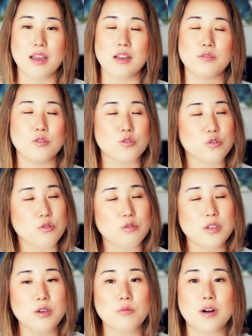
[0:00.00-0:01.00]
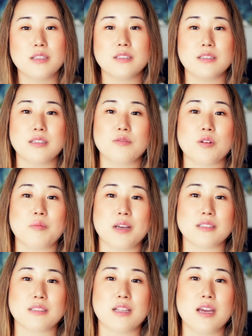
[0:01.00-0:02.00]
And if you truly want to live your
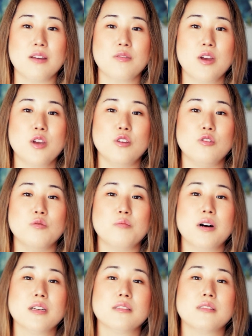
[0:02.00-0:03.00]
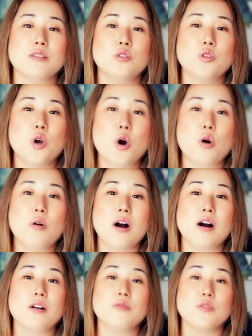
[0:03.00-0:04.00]
best life, you must know
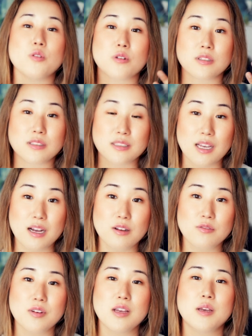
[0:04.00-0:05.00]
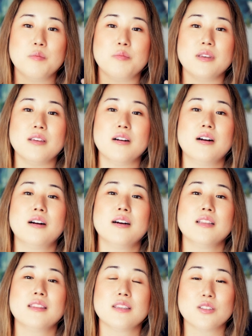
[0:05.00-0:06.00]
of yourself
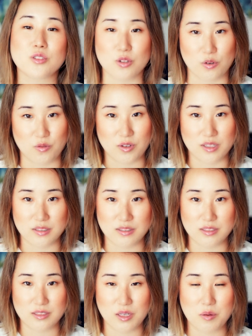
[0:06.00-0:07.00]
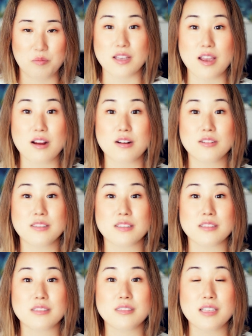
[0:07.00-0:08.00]
beyond the surface. Dare
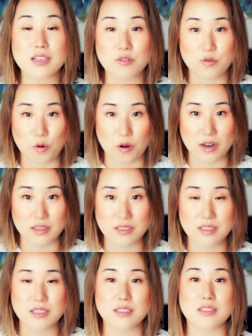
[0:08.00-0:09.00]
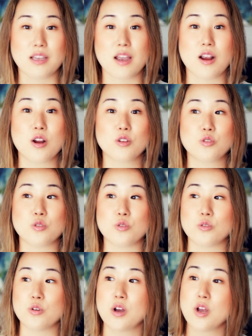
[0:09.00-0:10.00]
to seek for it. Dare
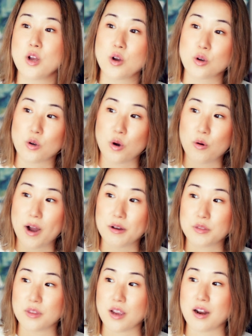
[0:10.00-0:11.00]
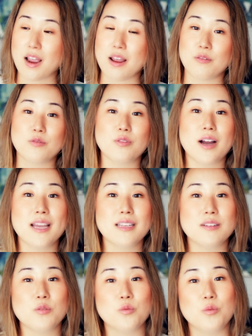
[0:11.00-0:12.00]
to go out there and
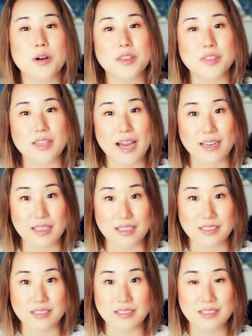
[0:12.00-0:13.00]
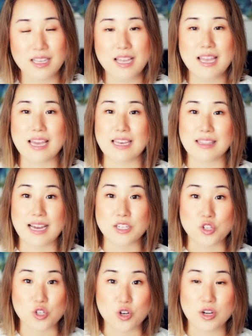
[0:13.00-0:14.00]
find what that is. And
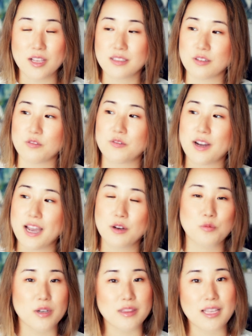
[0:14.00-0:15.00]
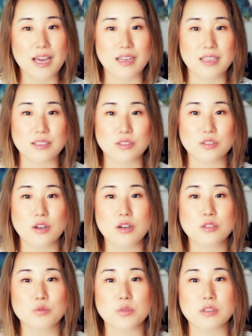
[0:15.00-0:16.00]
that journey to find what that is
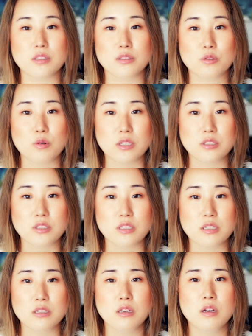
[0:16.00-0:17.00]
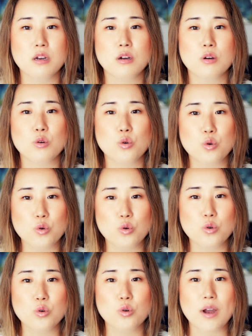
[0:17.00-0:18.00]
starts with this question,
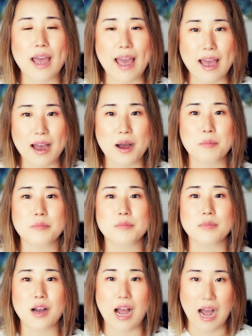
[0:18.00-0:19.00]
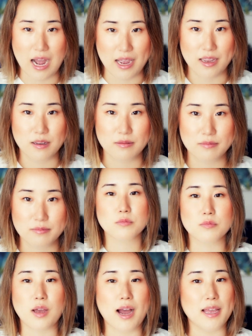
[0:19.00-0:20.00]
who am I?
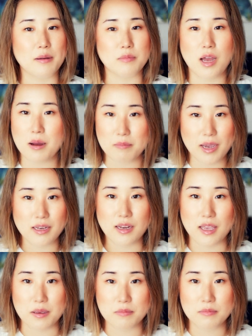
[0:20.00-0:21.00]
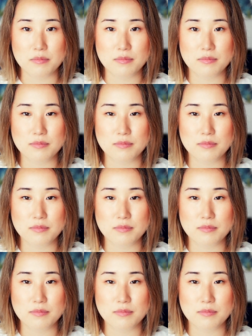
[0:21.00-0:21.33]
I am not my name.